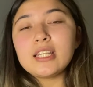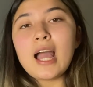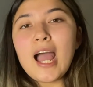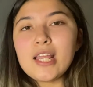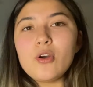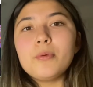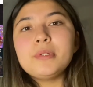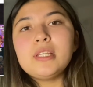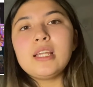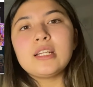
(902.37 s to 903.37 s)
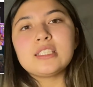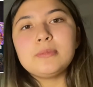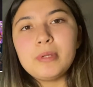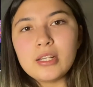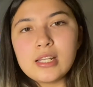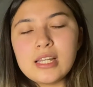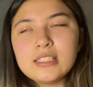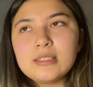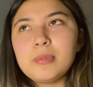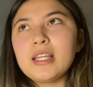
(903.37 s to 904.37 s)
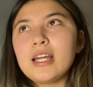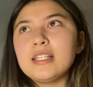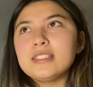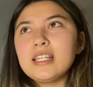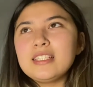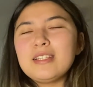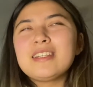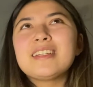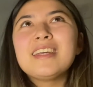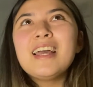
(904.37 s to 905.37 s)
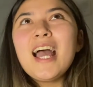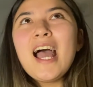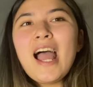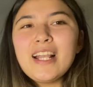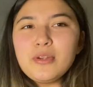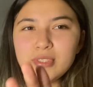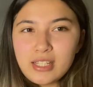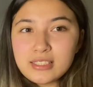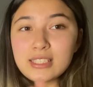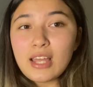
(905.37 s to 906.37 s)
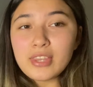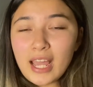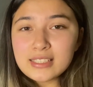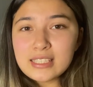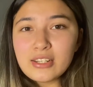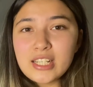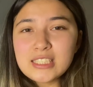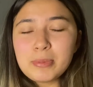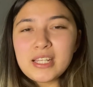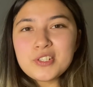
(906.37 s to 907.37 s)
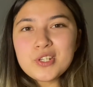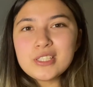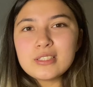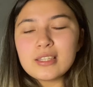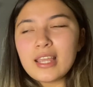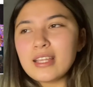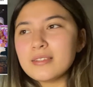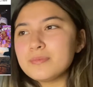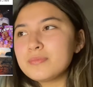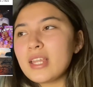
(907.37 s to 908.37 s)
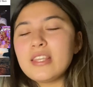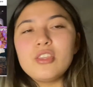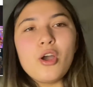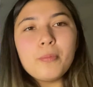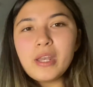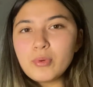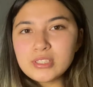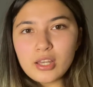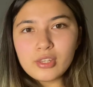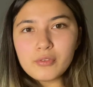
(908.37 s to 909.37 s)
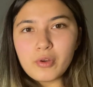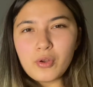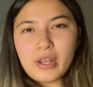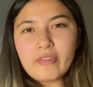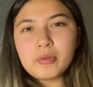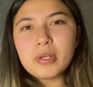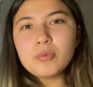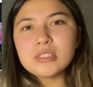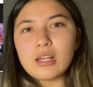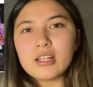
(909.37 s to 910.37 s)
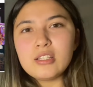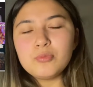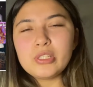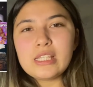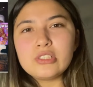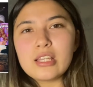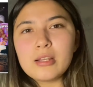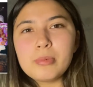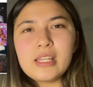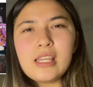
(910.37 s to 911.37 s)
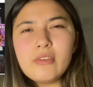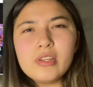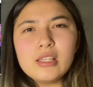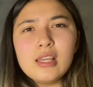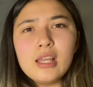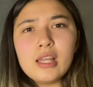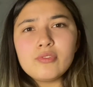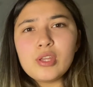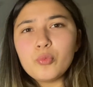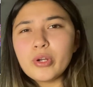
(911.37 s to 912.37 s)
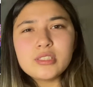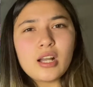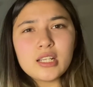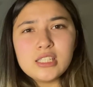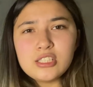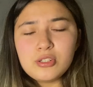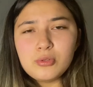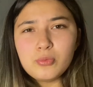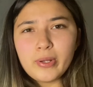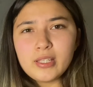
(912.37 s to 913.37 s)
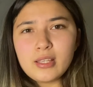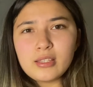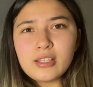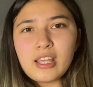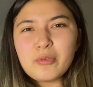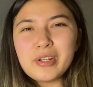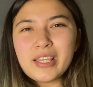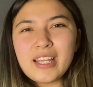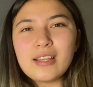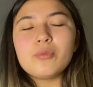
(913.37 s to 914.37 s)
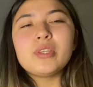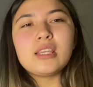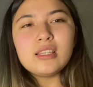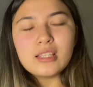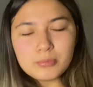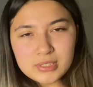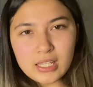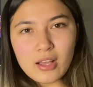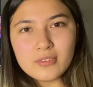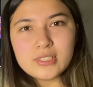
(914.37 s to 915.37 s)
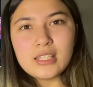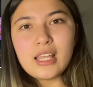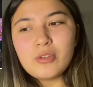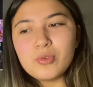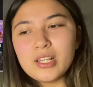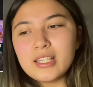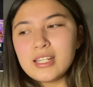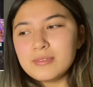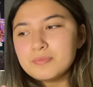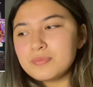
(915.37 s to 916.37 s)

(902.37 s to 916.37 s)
an eye-opening experience because I know it doesn't sound that serious, but it just like nobody was on their phone, everybody was talking with each other, but even if they weren't talking to one another, they were like within themselves, and they really